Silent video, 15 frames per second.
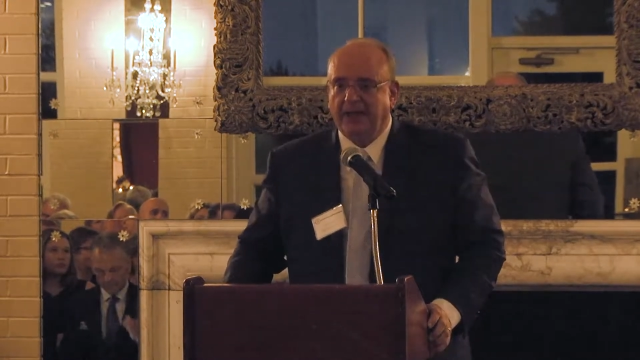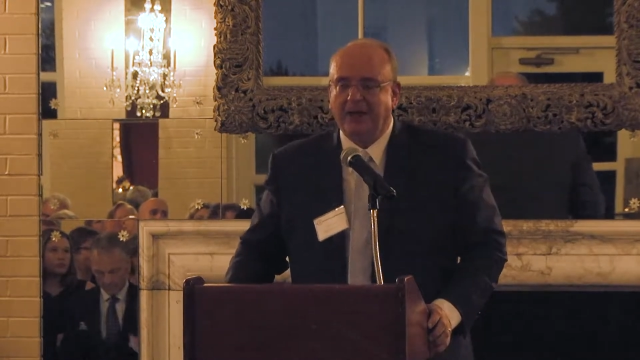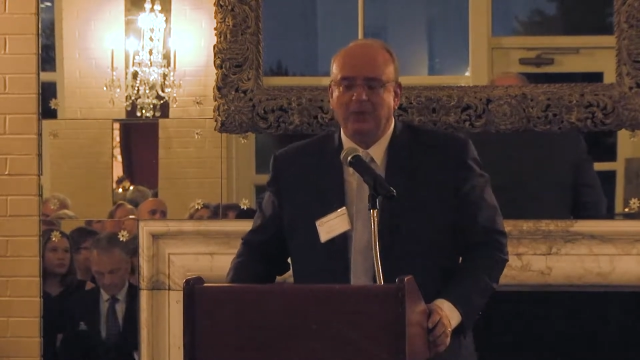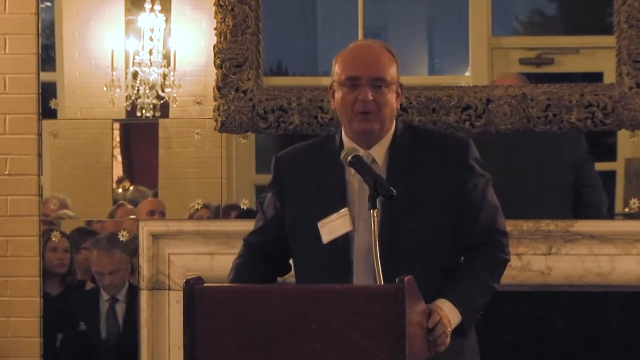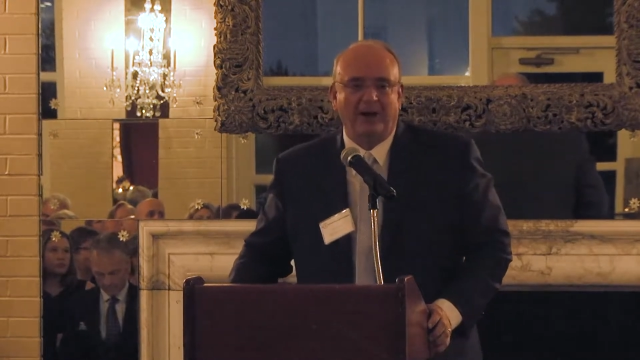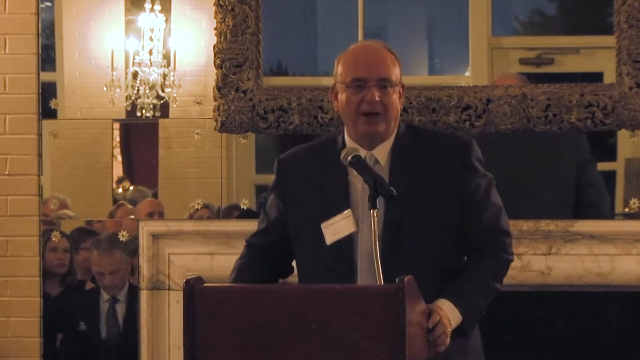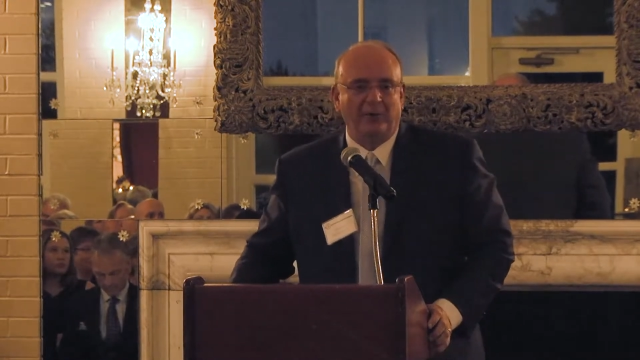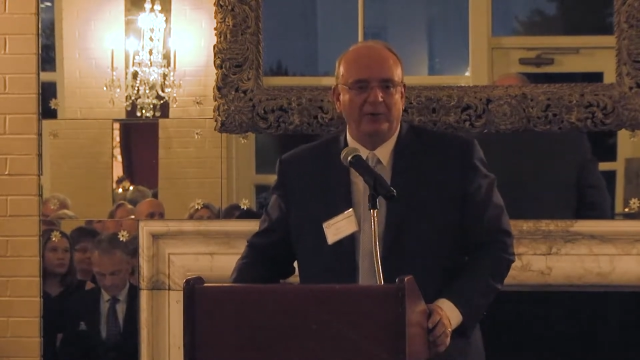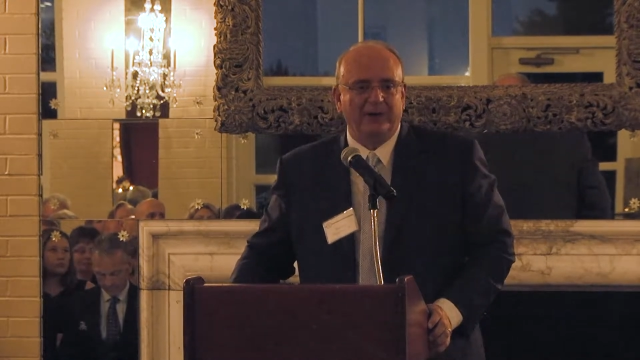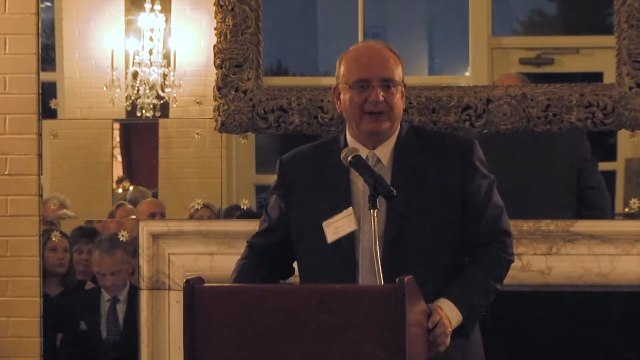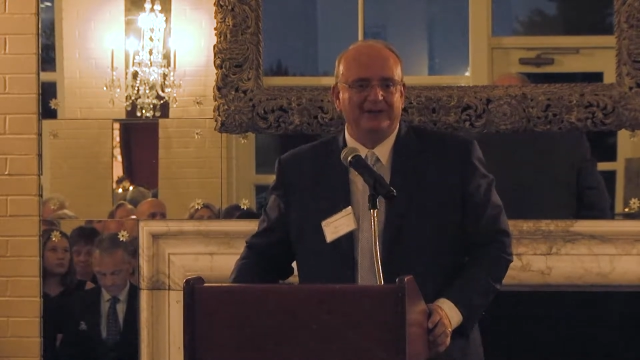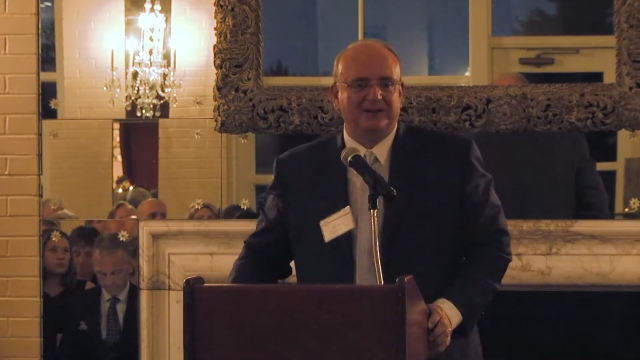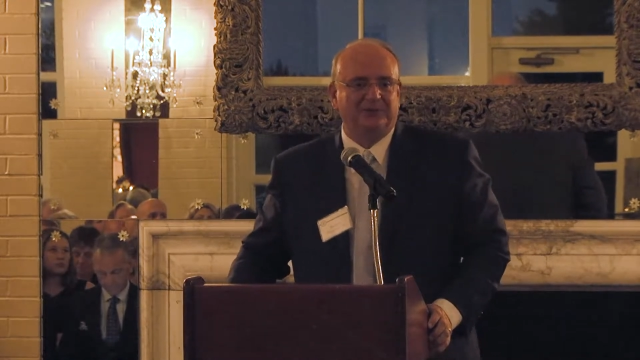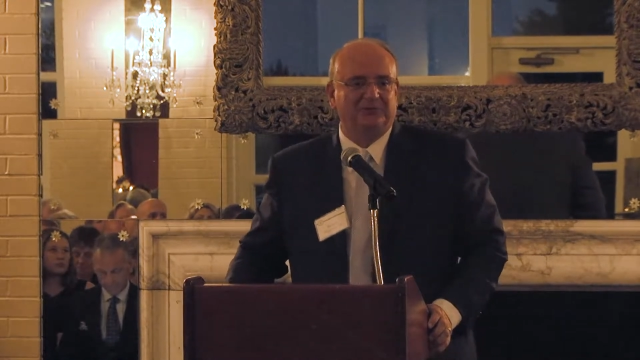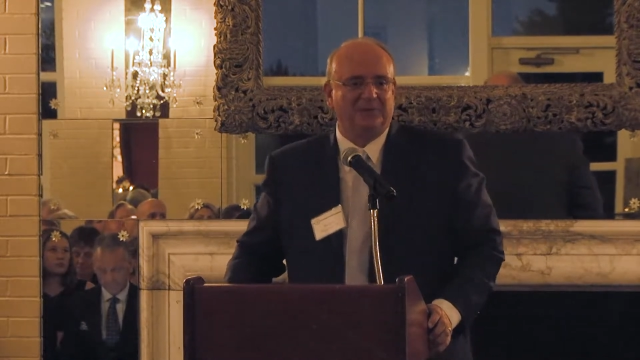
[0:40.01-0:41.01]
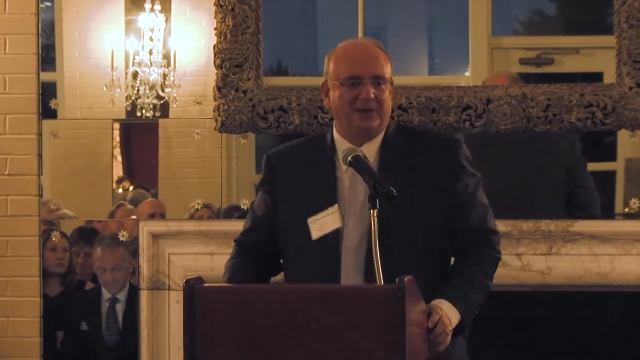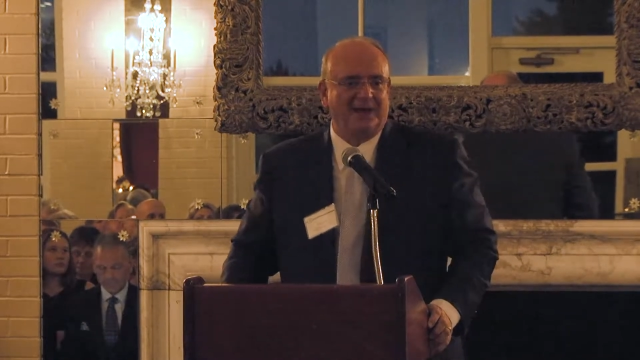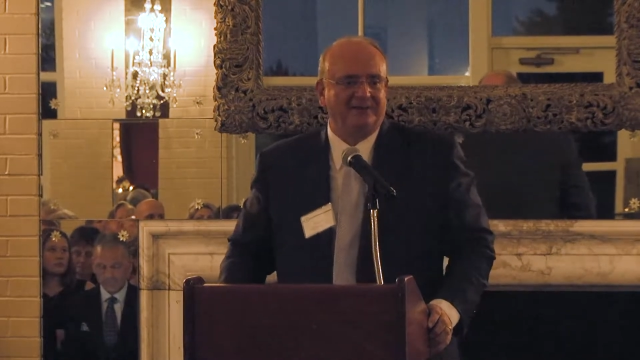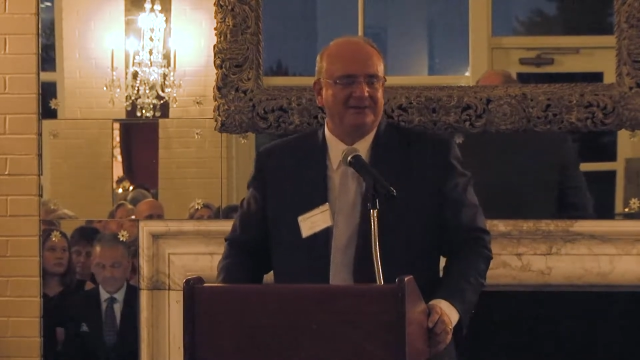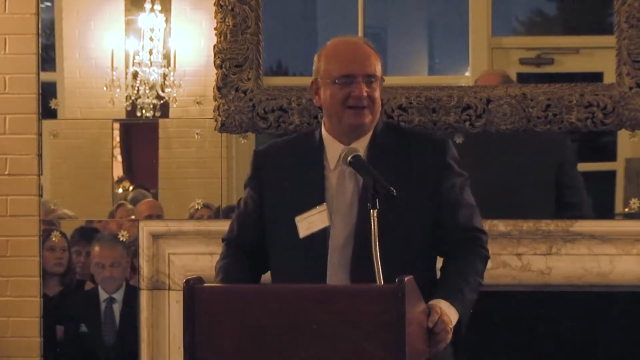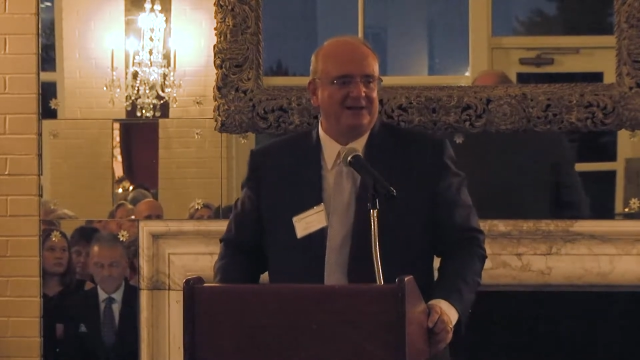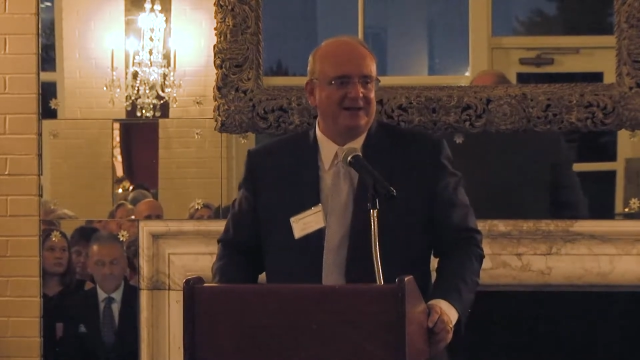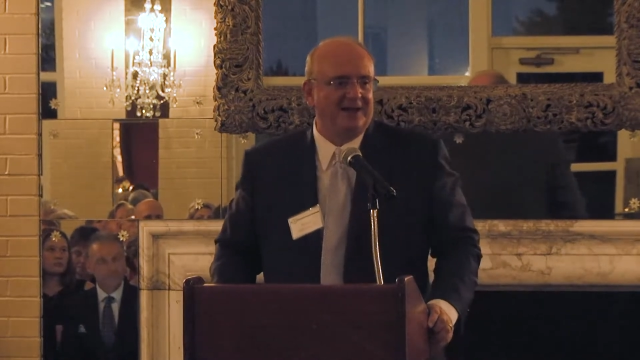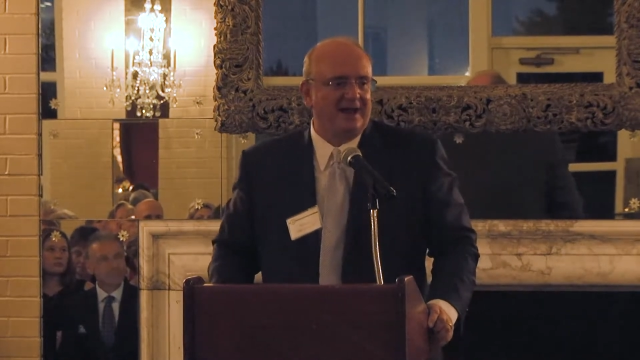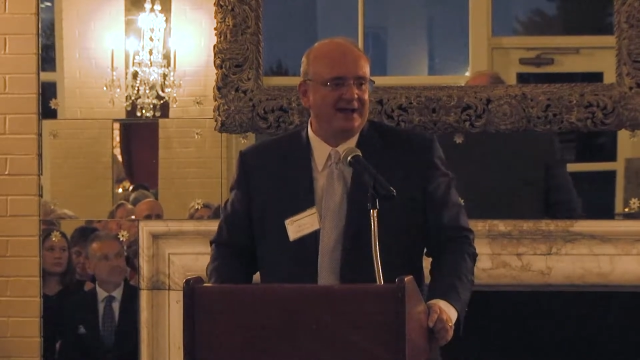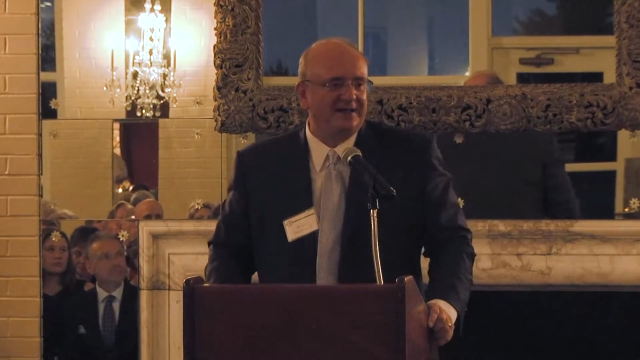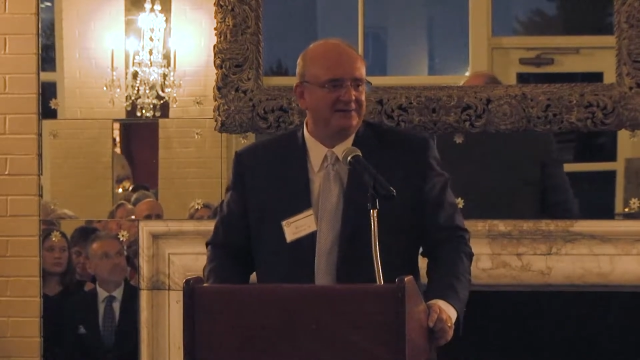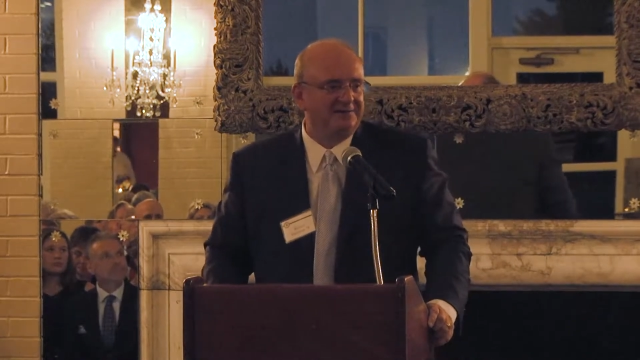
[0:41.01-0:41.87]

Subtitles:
And when I read this about Dillan,